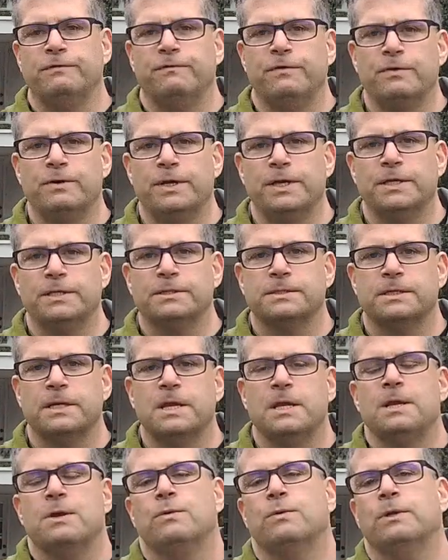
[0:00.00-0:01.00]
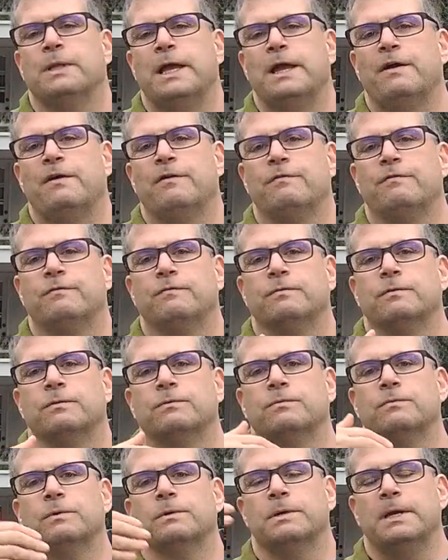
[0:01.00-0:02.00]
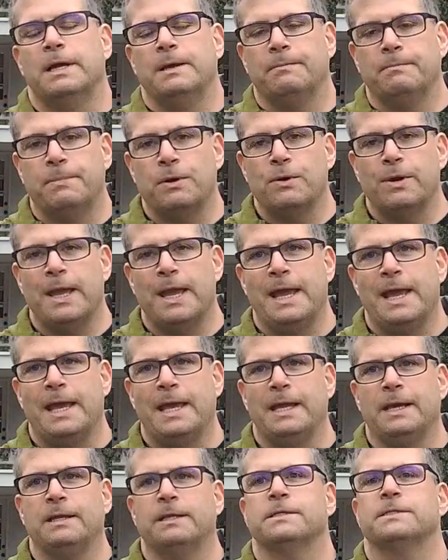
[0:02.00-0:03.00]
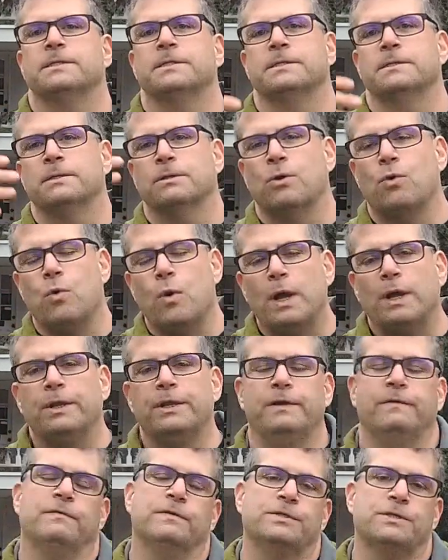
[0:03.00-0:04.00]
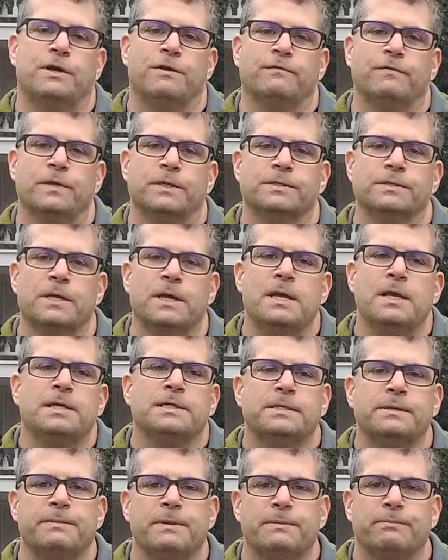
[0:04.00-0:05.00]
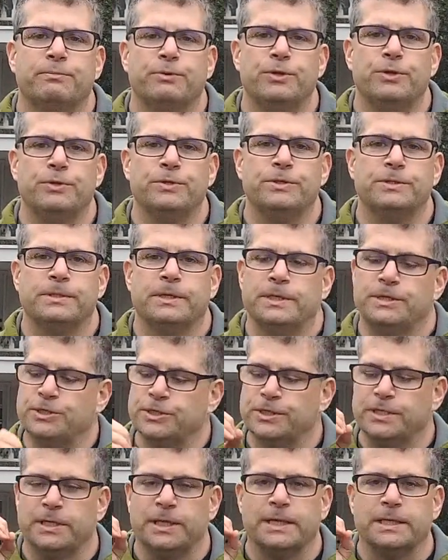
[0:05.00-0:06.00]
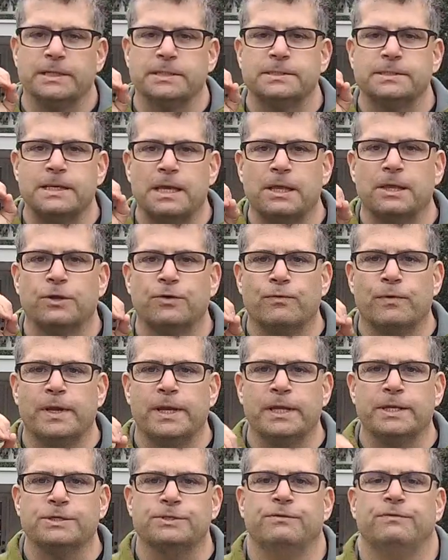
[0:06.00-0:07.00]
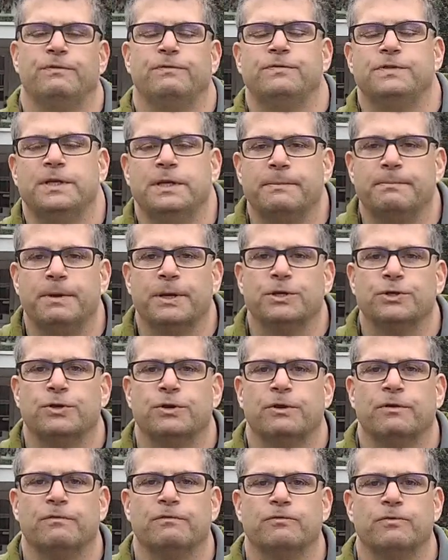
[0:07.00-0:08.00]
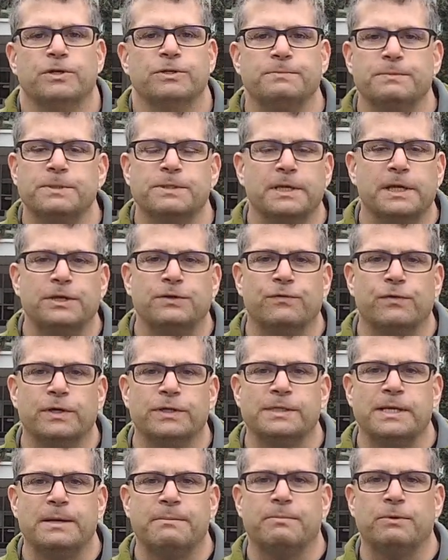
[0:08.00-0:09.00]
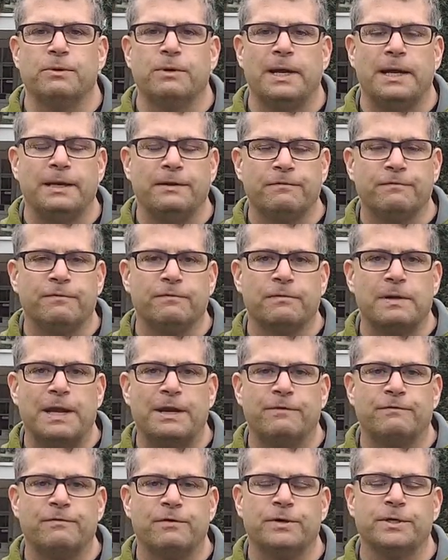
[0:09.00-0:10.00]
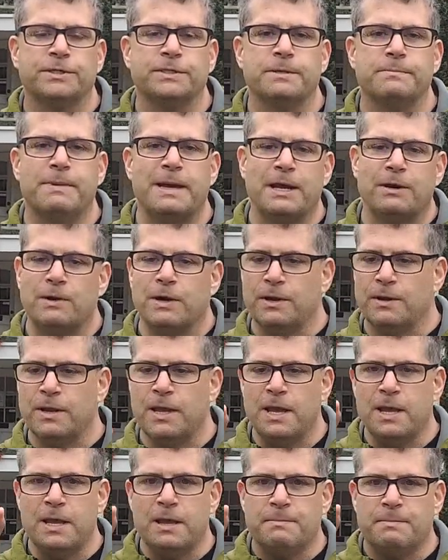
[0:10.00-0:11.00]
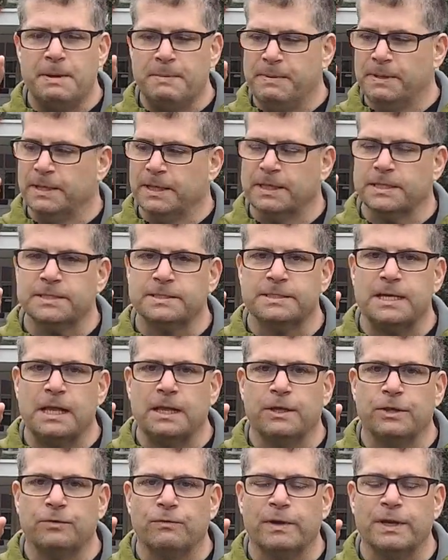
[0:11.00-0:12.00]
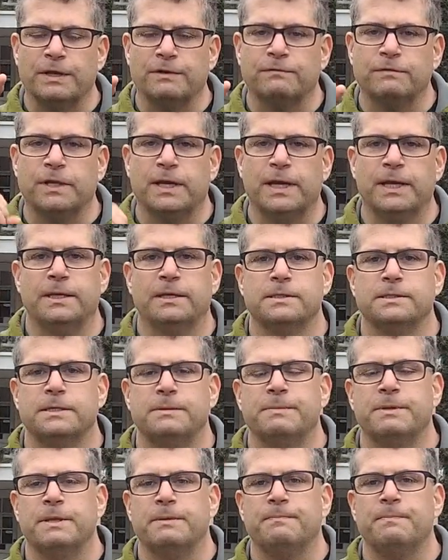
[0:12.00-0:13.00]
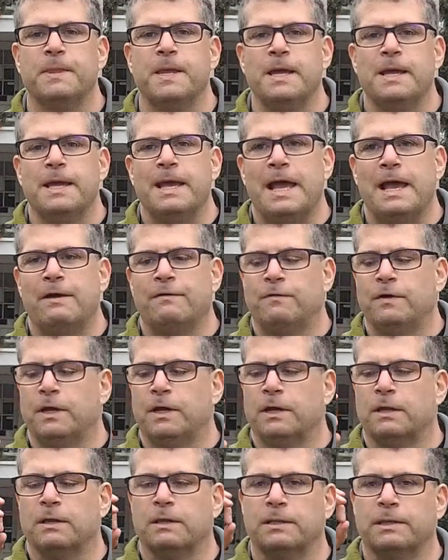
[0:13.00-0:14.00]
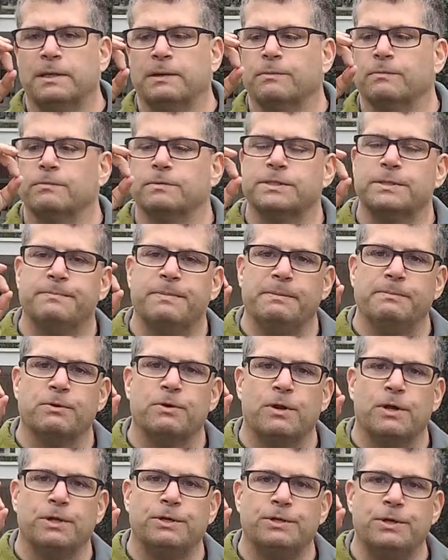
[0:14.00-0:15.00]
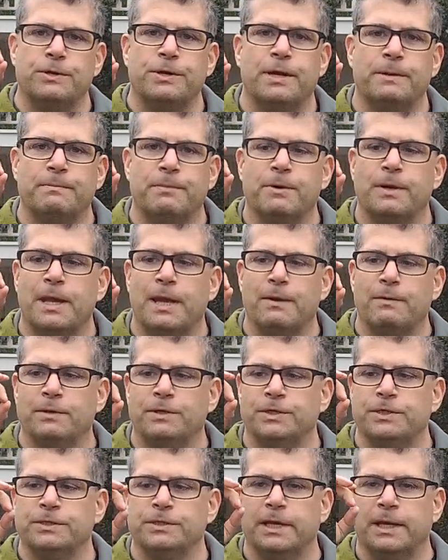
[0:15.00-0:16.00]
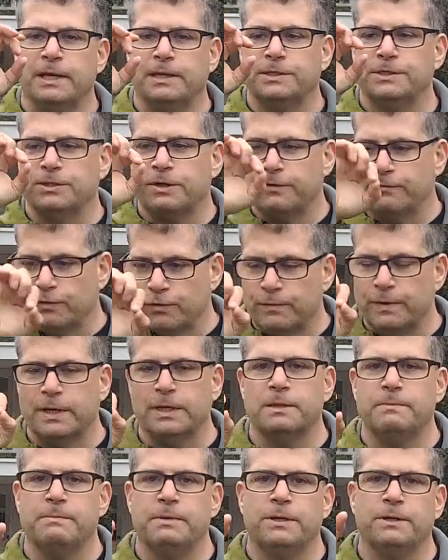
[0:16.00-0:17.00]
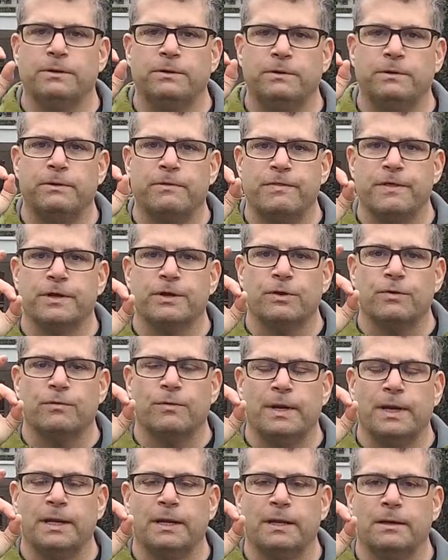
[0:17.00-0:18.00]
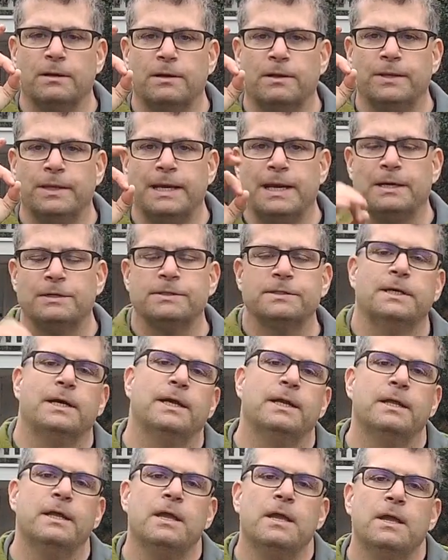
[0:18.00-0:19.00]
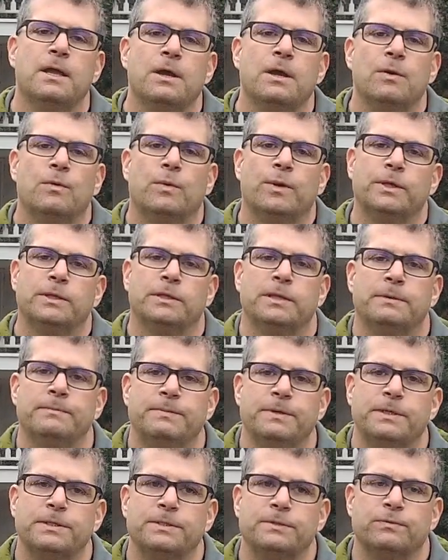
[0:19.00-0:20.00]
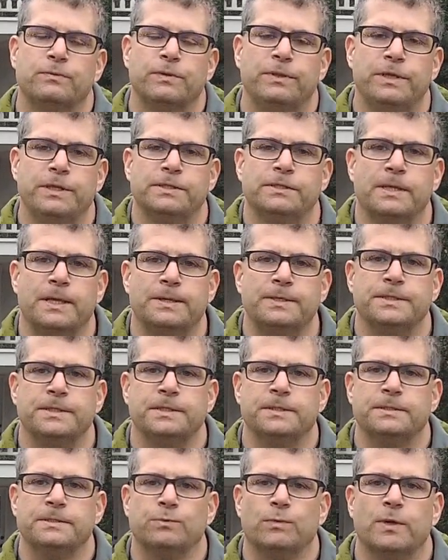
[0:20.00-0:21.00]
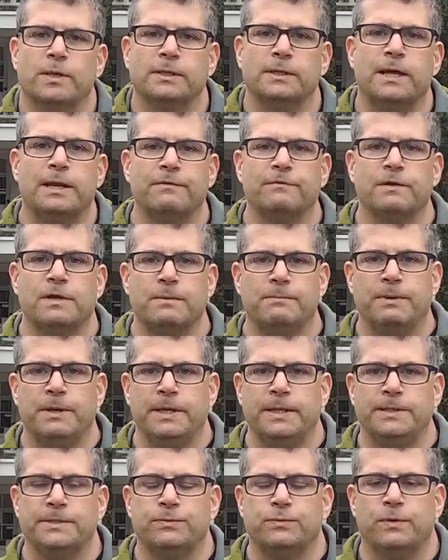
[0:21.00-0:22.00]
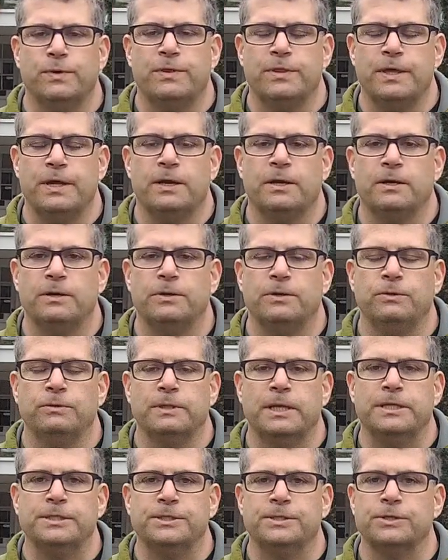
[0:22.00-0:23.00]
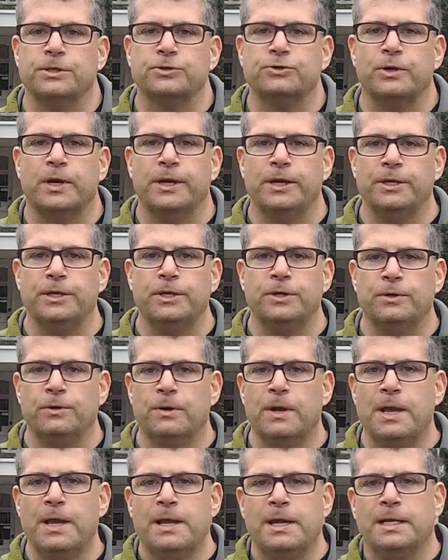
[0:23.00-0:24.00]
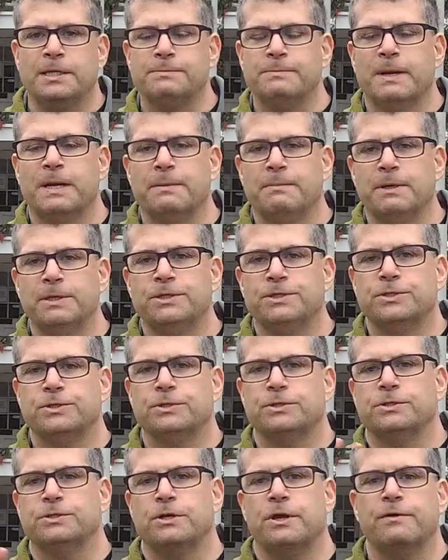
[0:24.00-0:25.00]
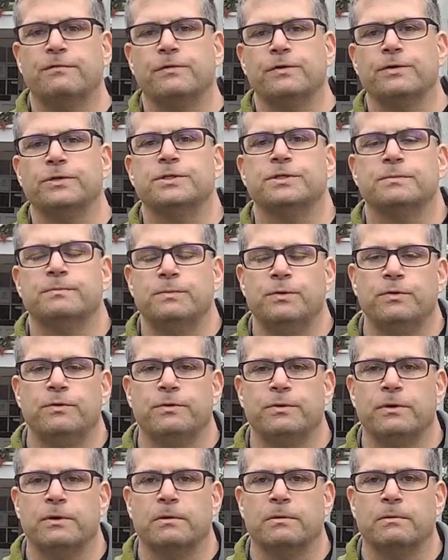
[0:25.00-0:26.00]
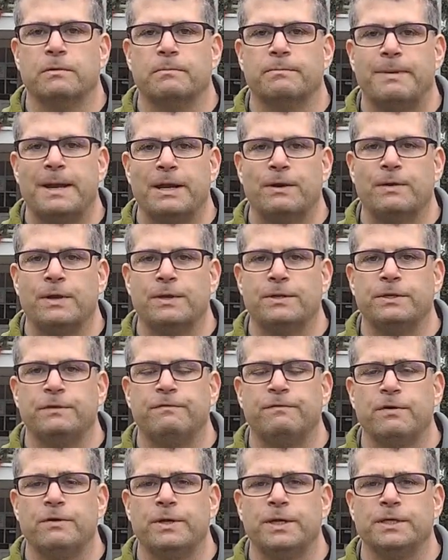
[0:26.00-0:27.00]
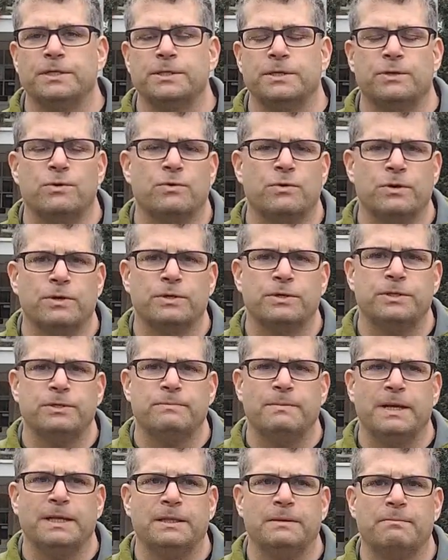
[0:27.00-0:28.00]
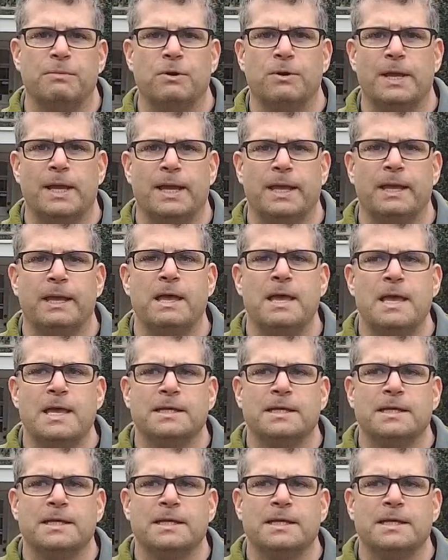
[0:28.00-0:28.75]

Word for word: defocus will have uh, bokeh, it's the quality of the softness. Some of them produce uh, just a, like a solid ring, so if you've seen a picture of Christmas lights, for example, and out of focus in the background, it might be like a solid ring of light. Some of them have a, like, some people call it donut bokeh, which is a softer ring in the middle, a thicker ring on the outside. What Olympus with these lenses and what a lot of companies with their new lenses are trying to do is make a much softer, smoother background defocus in order to make the bokeh